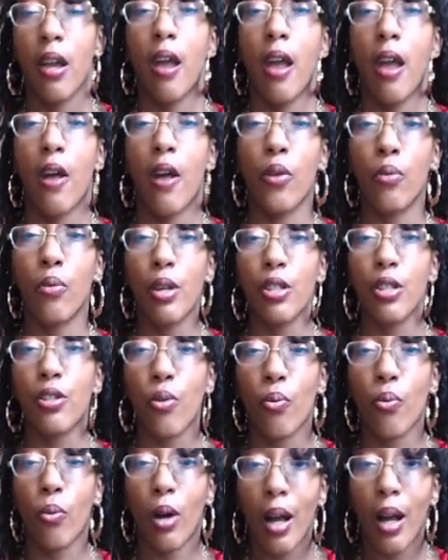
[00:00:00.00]
And the
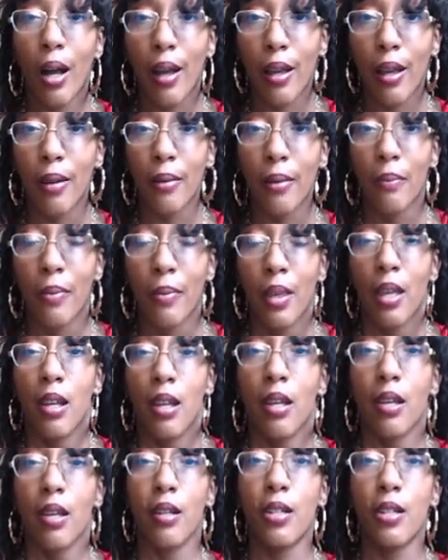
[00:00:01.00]
reason why
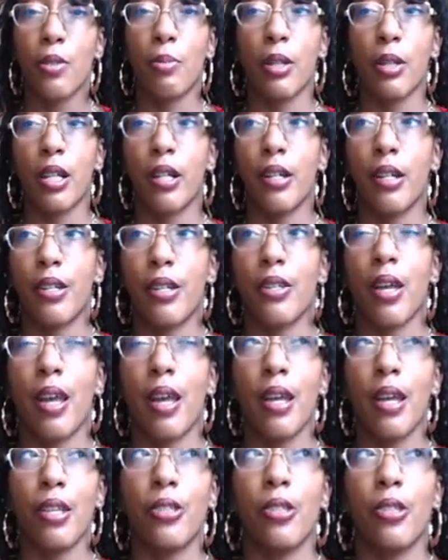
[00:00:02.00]
is because
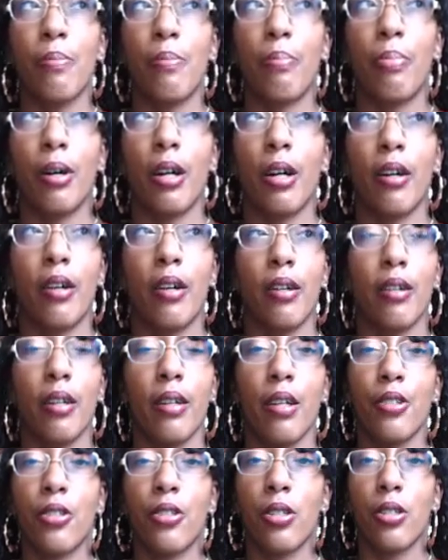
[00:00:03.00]
anti, uh,
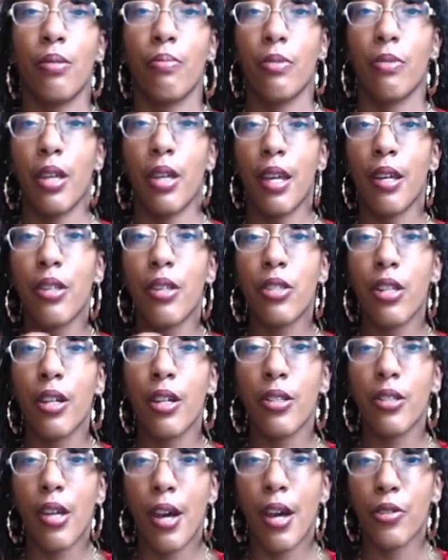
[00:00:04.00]
anti, the hand
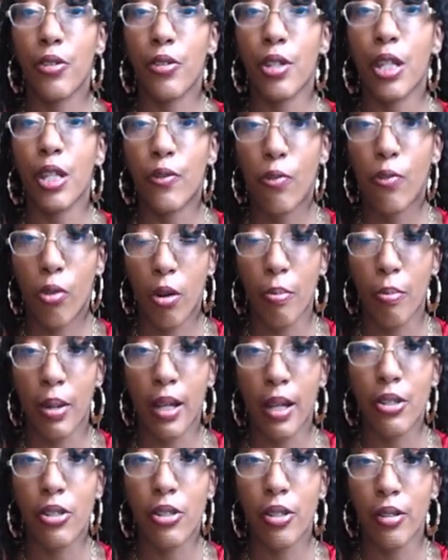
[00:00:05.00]
sanitizers is for
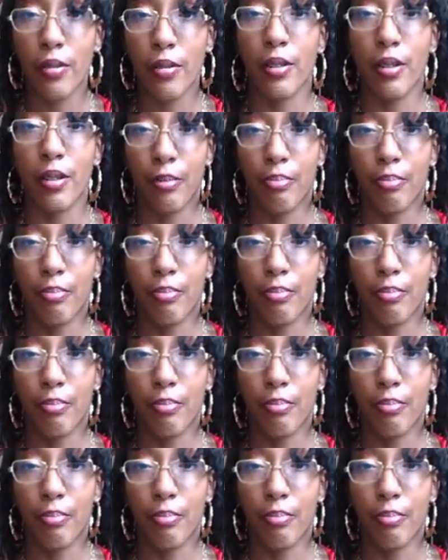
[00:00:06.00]
bacteria.